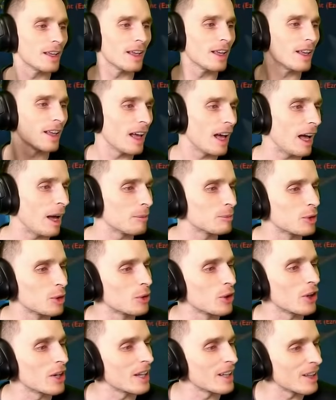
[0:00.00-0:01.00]
I'm too
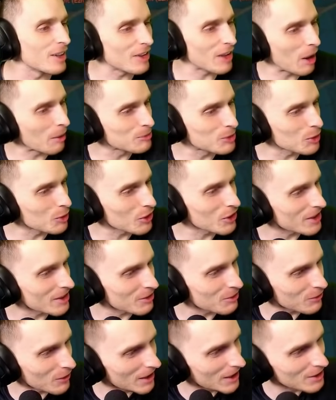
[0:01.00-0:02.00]
good at this
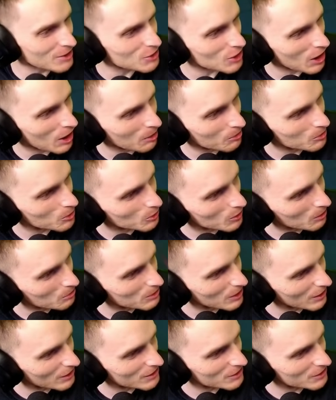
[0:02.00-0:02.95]
fucking job, dude. I'm telling